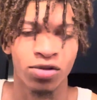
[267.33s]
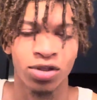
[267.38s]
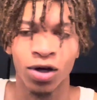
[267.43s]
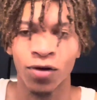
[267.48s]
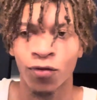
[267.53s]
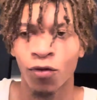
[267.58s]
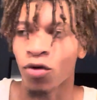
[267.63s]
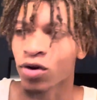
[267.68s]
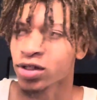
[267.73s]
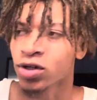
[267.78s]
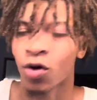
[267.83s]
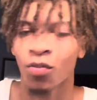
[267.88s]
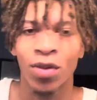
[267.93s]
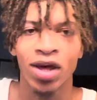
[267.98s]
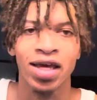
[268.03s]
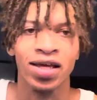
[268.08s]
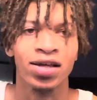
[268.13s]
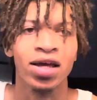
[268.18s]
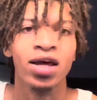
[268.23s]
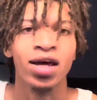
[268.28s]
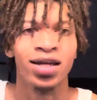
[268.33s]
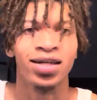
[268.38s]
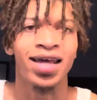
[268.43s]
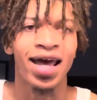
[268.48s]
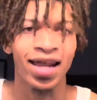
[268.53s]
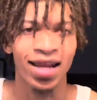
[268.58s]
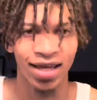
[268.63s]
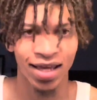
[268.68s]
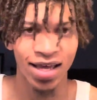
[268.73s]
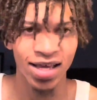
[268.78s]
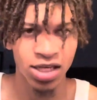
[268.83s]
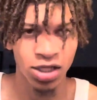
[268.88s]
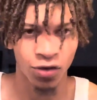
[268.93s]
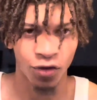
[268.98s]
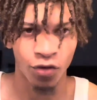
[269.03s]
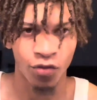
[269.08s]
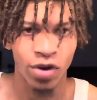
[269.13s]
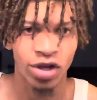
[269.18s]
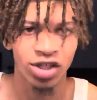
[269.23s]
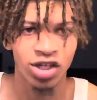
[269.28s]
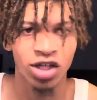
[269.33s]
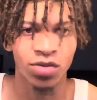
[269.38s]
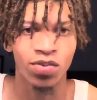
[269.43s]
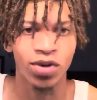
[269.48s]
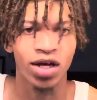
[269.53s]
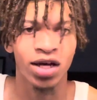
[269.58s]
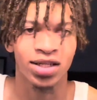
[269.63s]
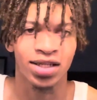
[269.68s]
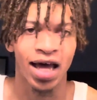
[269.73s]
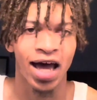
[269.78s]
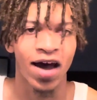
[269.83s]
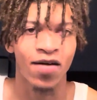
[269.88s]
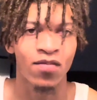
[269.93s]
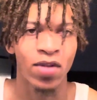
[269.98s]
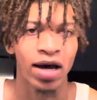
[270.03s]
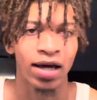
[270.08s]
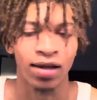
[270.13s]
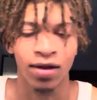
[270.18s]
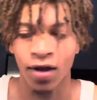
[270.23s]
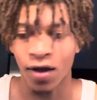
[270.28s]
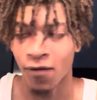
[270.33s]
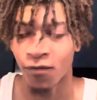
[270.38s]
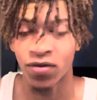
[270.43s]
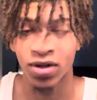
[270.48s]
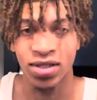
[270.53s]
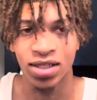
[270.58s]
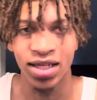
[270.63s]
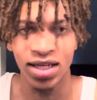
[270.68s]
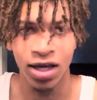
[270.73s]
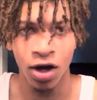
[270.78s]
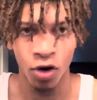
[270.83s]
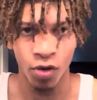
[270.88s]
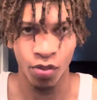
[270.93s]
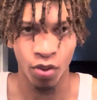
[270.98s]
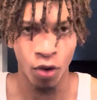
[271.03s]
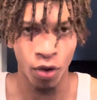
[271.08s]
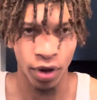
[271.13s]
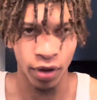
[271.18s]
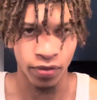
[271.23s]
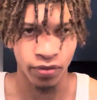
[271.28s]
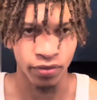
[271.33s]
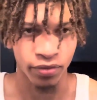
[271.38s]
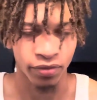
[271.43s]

Therefore, it's going to make dating easier for me just because I have my physique on point.